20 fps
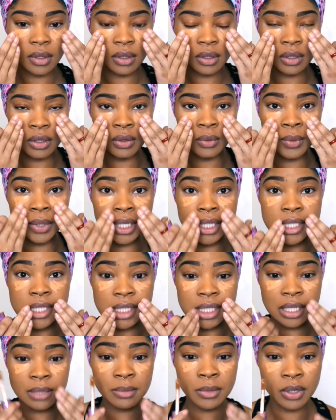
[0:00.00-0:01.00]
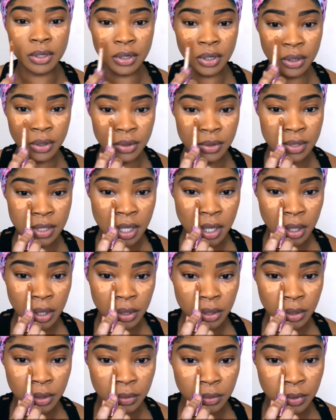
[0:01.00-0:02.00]
you want to slim your nose,
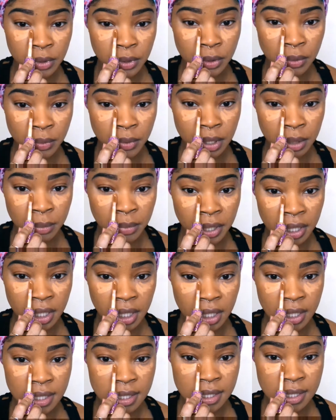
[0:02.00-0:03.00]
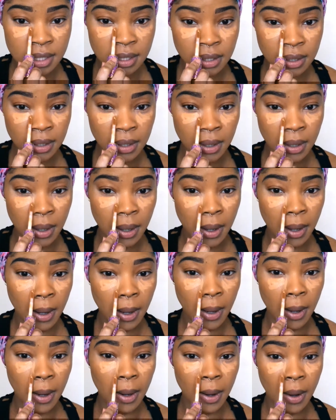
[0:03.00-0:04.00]
you do want to bring the concealer
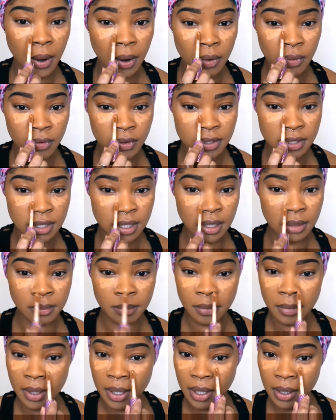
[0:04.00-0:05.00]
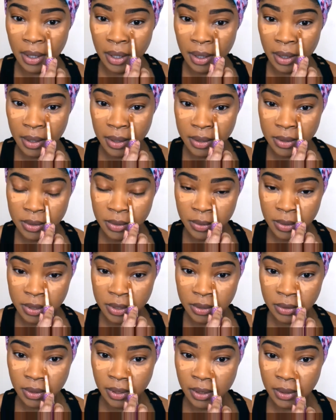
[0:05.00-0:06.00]
over some towards
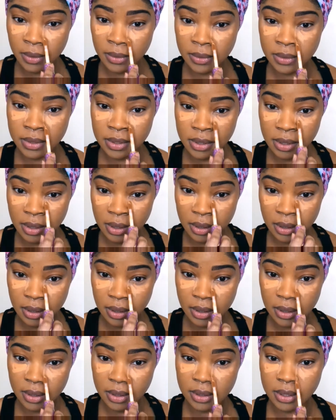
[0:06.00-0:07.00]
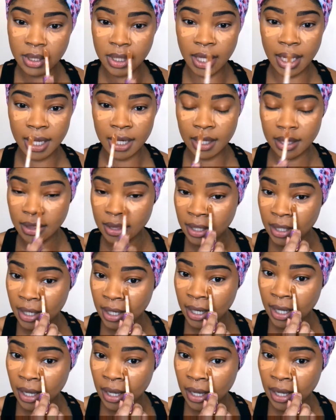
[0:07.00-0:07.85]
your nose to kind of thin it